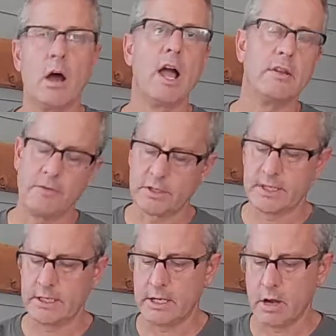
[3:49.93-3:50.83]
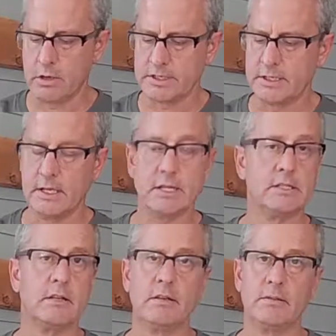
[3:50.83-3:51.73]
All right, first thing you notice
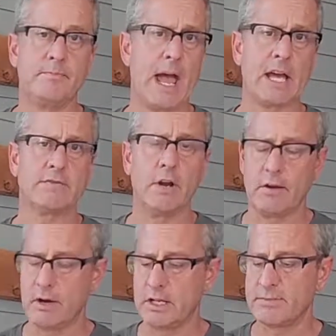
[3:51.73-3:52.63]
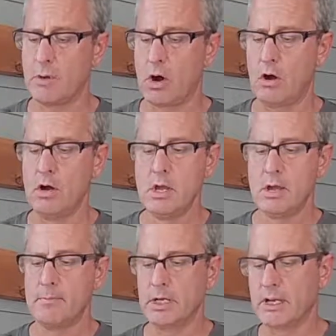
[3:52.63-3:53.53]
is it packs very, very small,
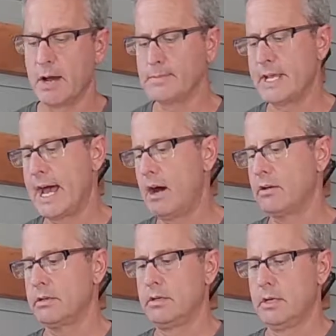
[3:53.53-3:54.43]
but comes out.